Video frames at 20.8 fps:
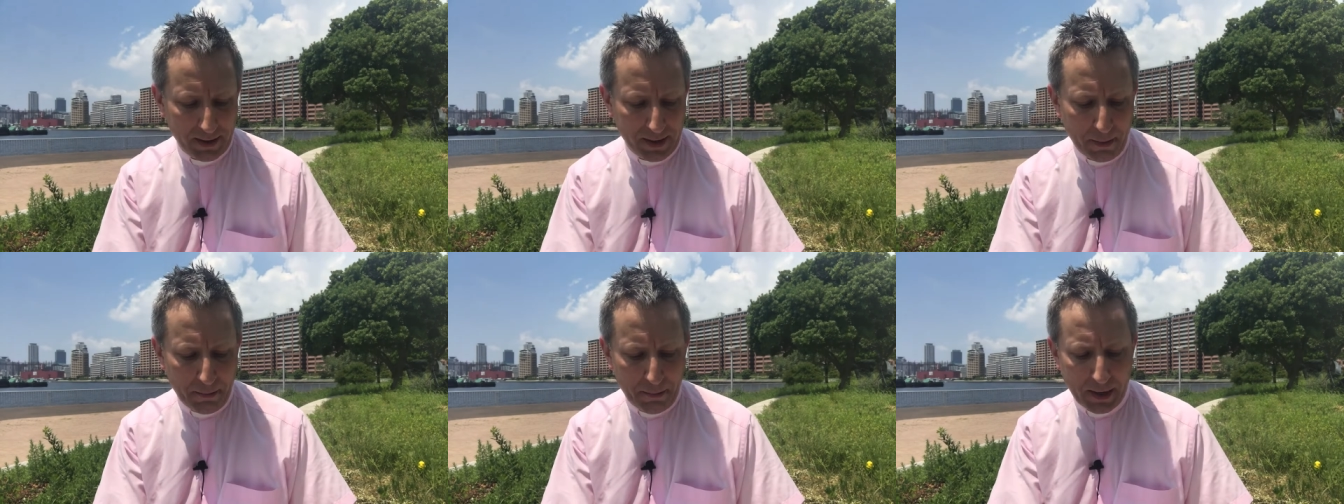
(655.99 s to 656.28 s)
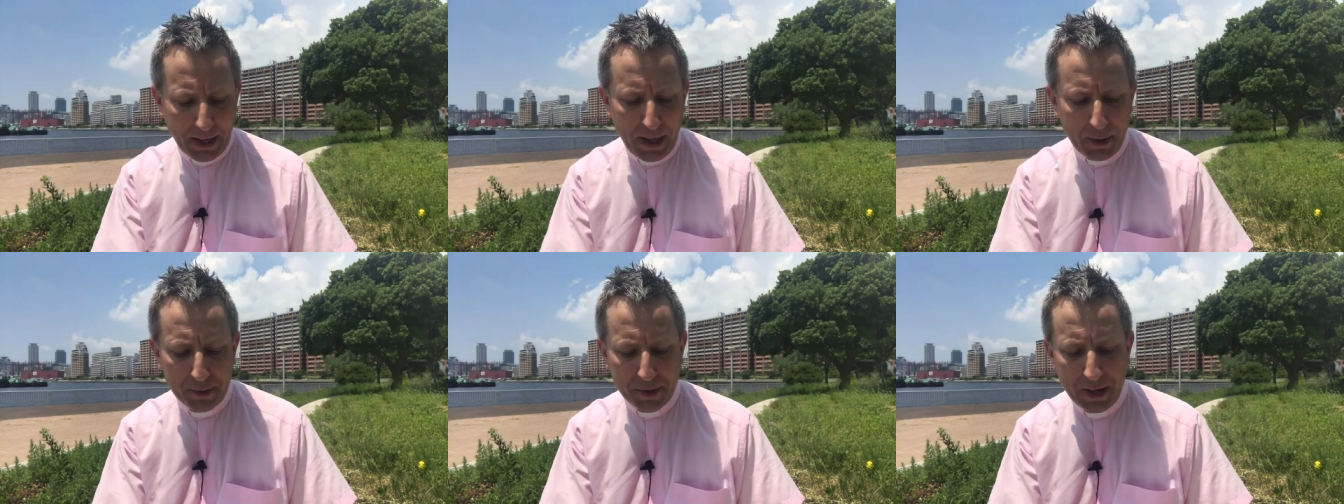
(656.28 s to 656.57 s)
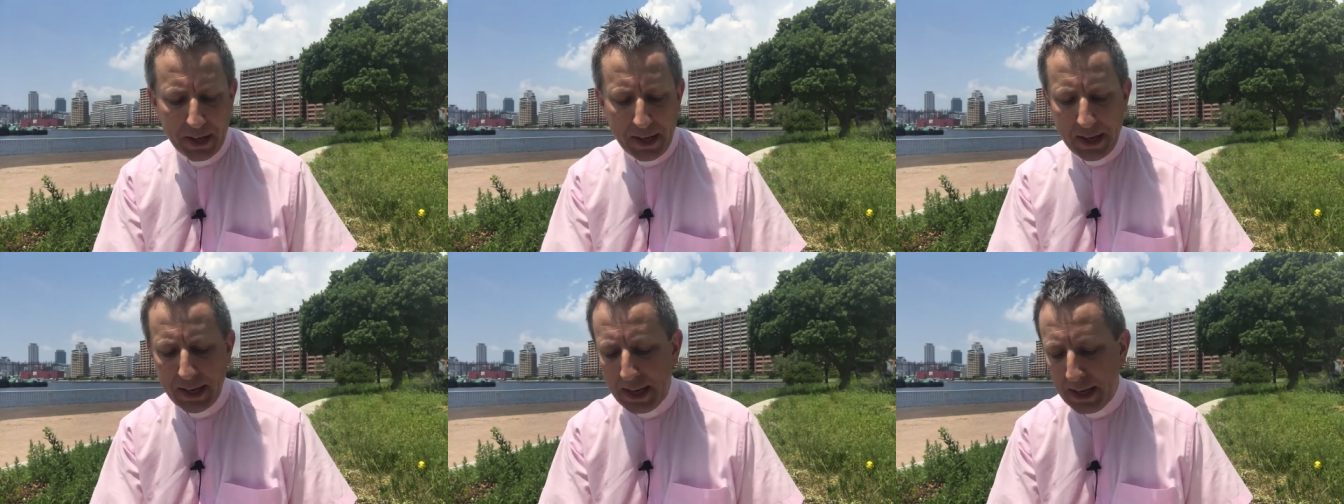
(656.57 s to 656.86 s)
Something else
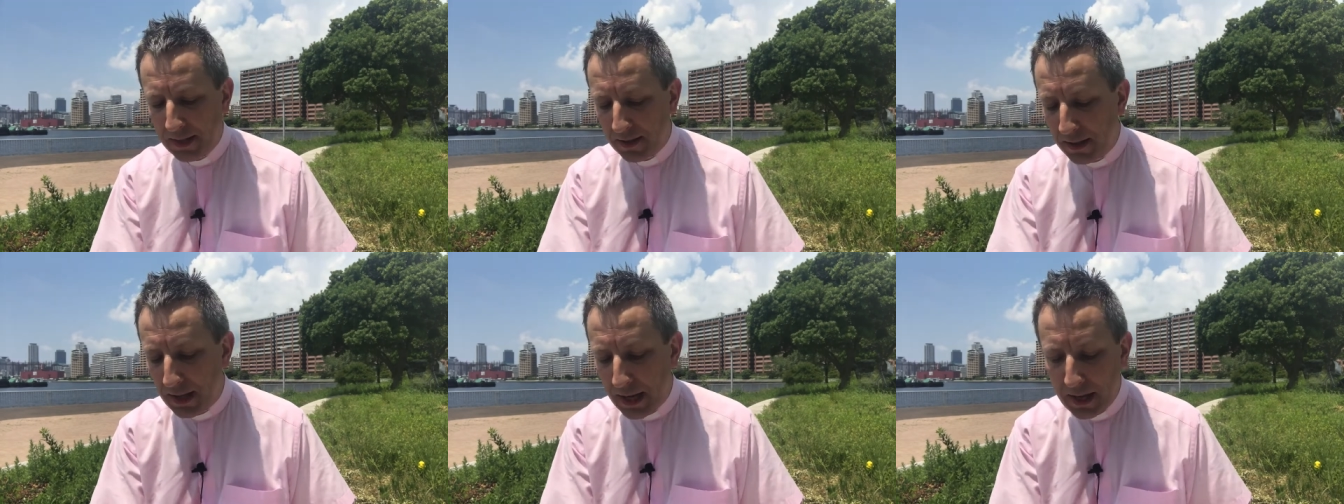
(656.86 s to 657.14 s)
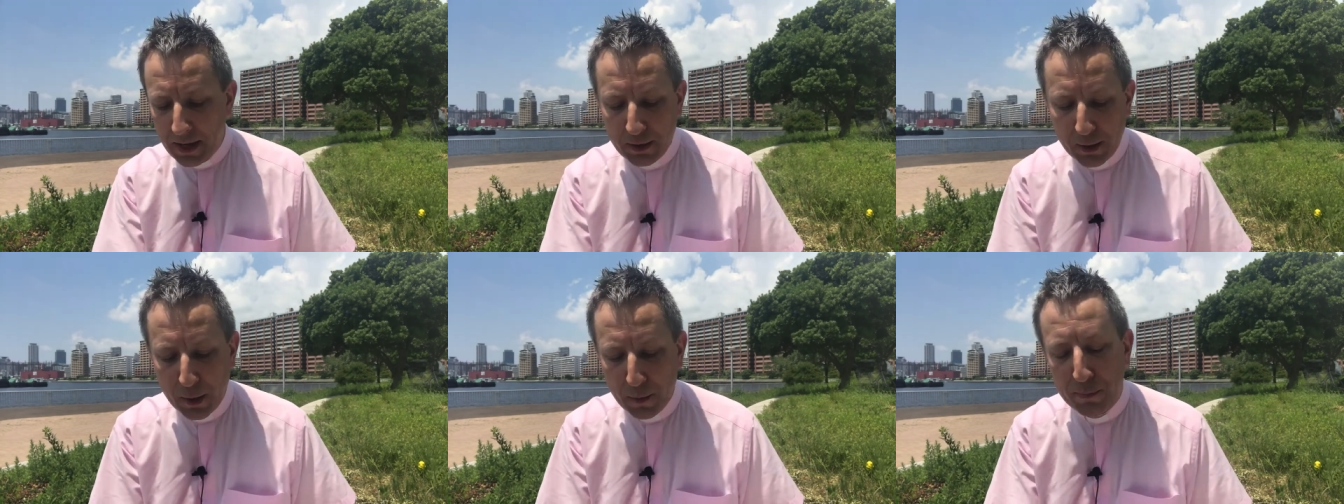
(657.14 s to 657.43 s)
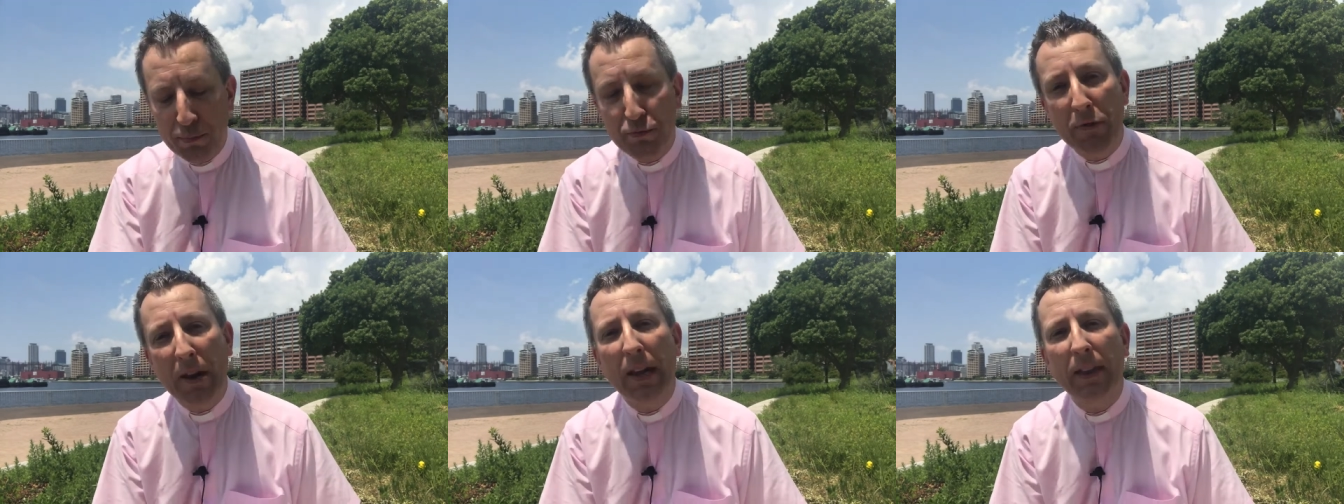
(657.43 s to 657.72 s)
is needed to
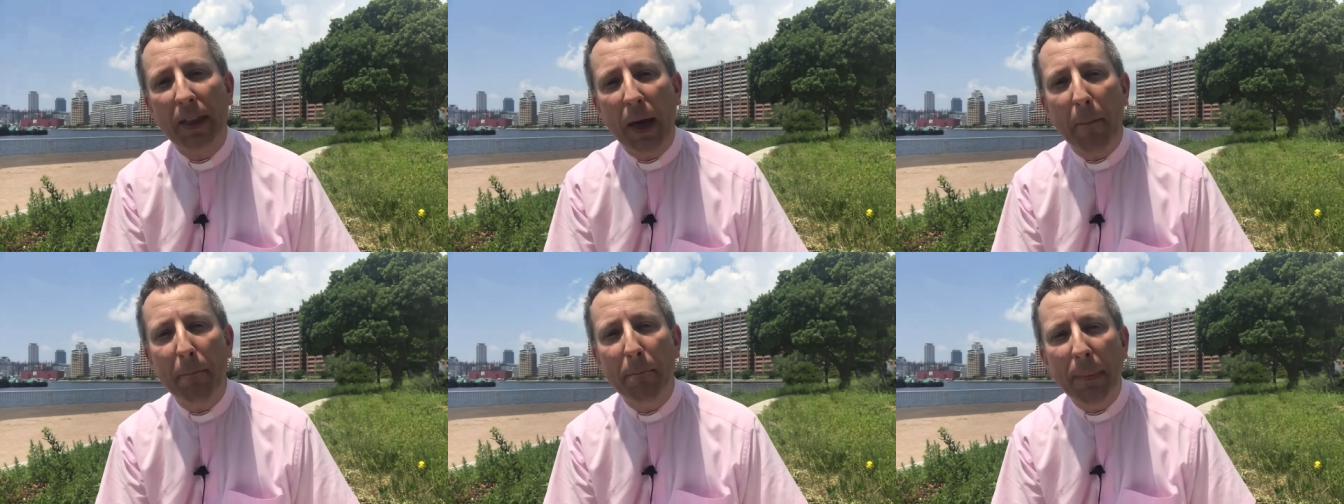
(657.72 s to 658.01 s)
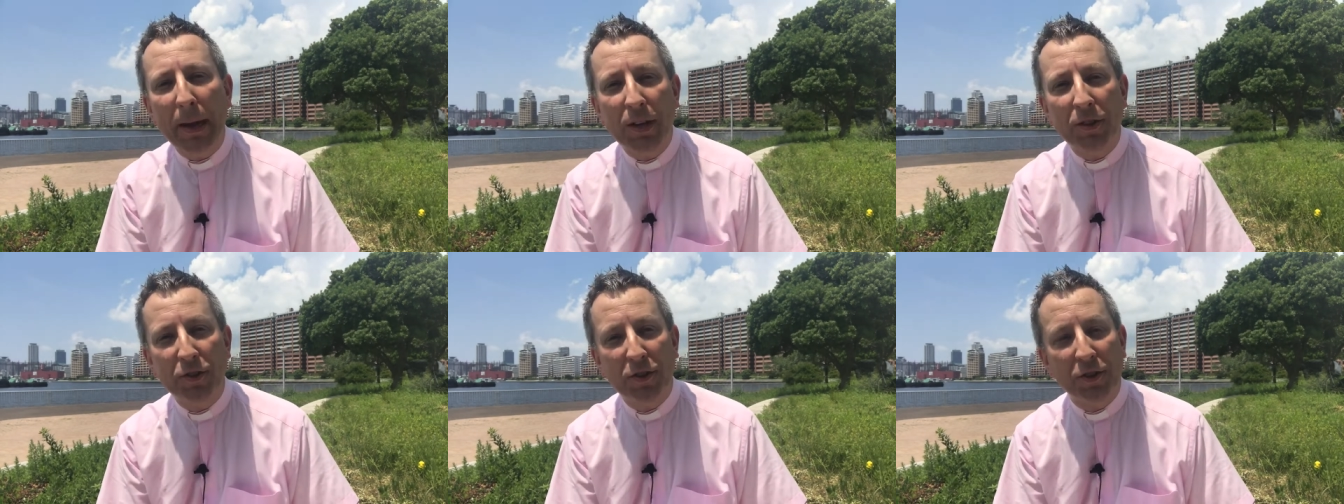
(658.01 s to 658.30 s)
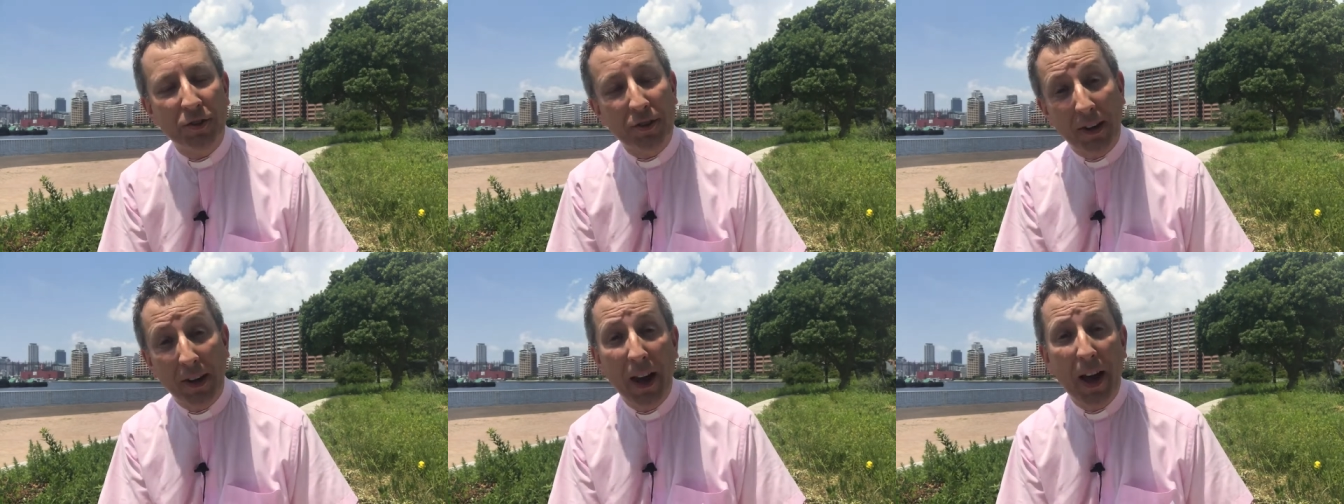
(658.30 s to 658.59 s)
bring that mixture
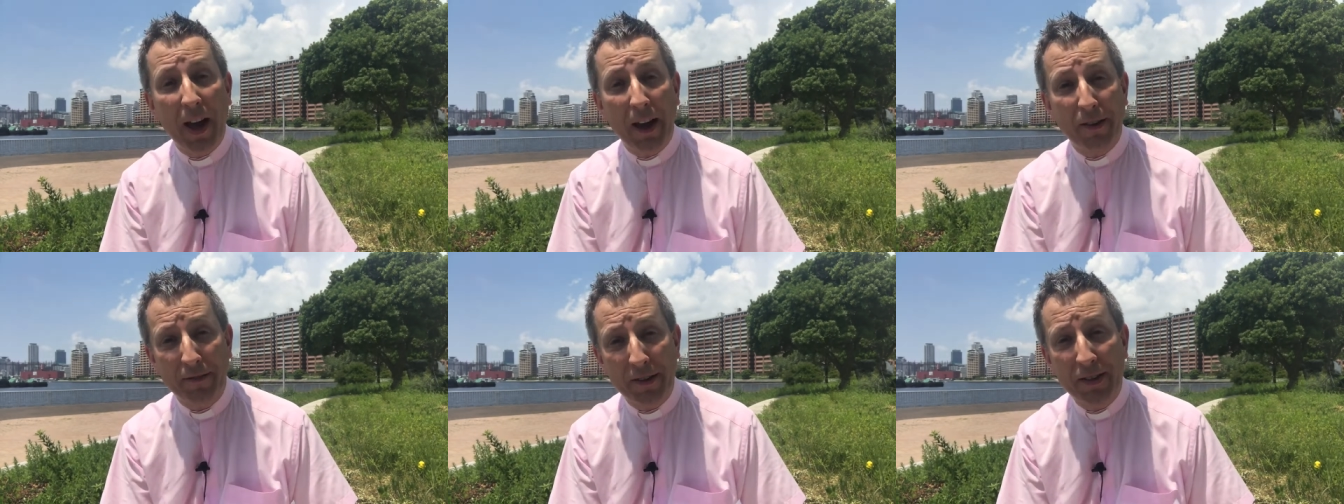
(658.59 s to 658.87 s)
to life,